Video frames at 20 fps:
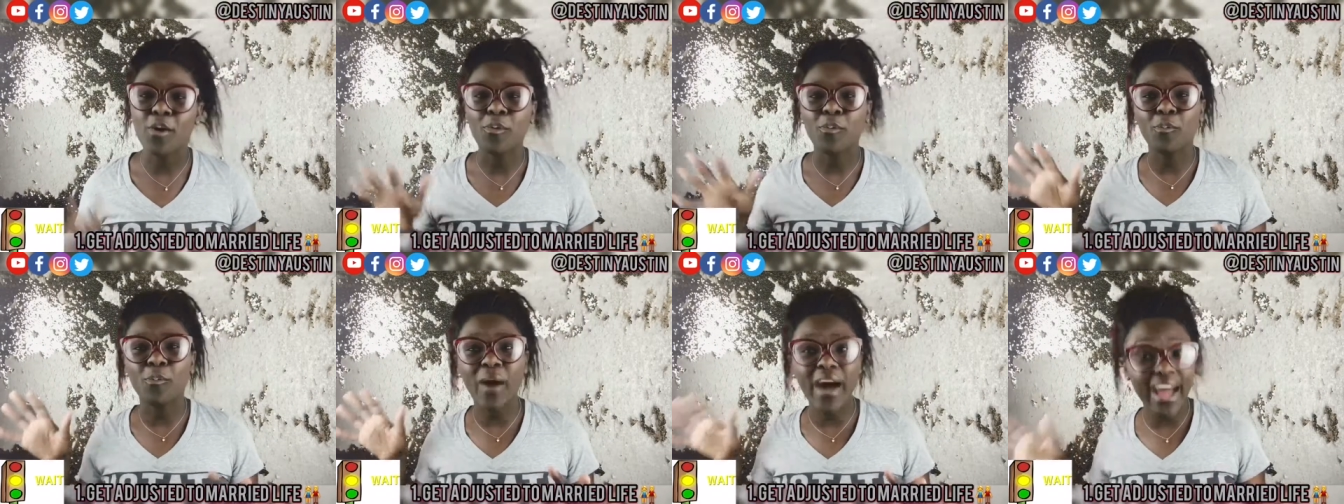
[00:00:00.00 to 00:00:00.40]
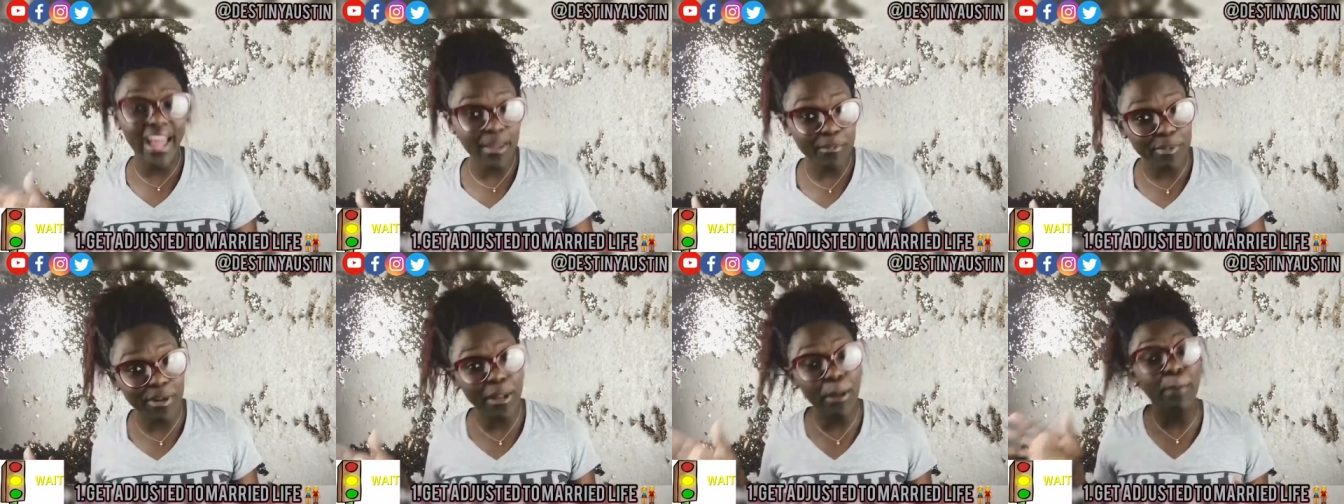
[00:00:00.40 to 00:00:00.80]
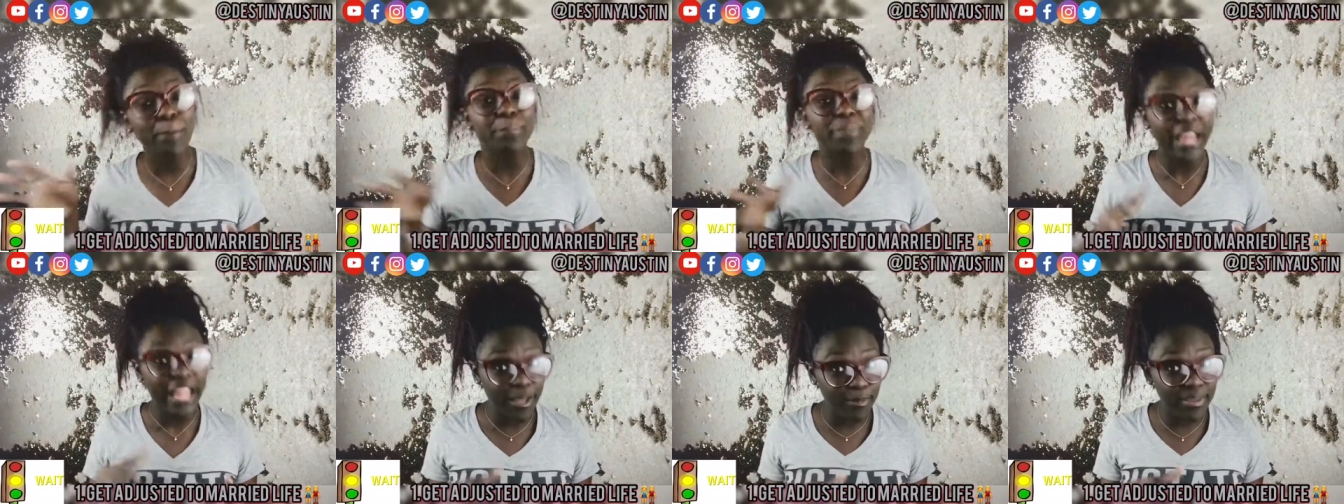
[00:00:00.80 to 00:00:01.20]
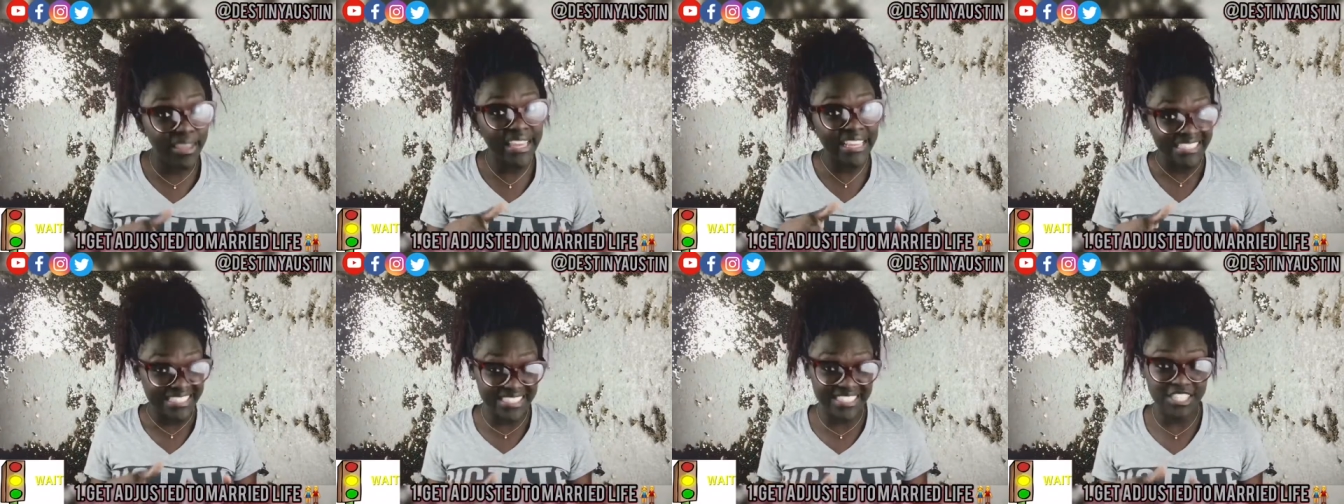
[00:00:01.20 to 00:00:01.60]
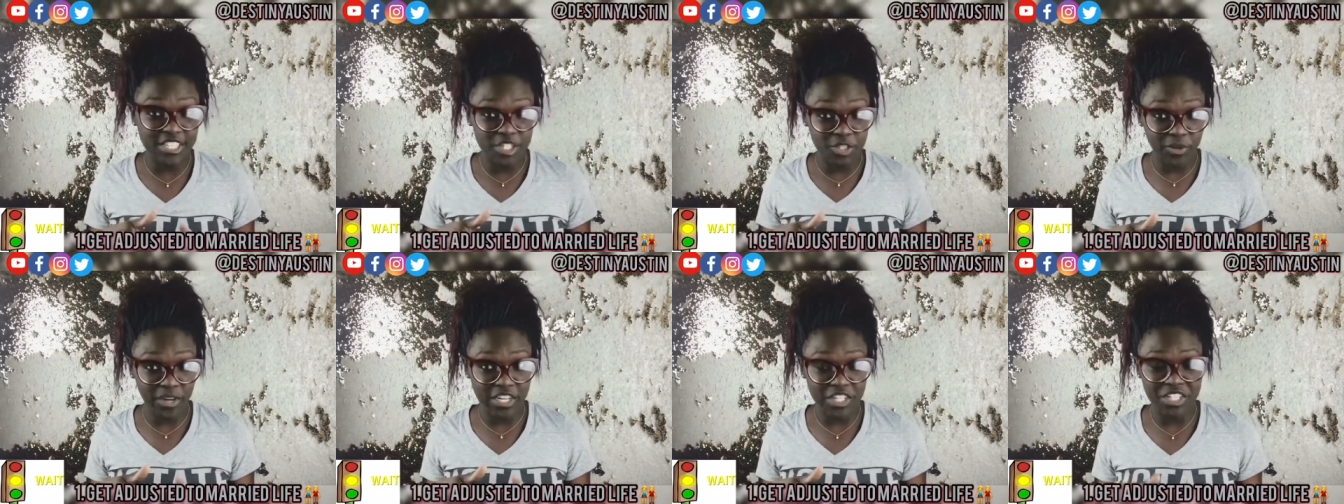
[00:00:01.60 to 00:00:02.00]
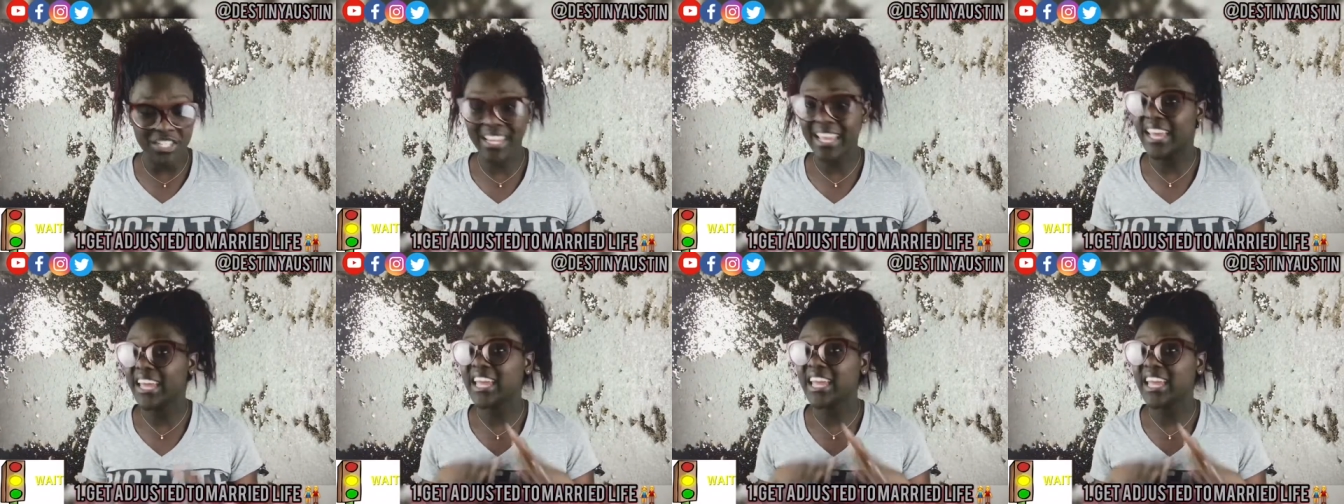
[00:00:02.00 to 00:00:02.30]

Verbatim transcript: why bring a baby into the situation?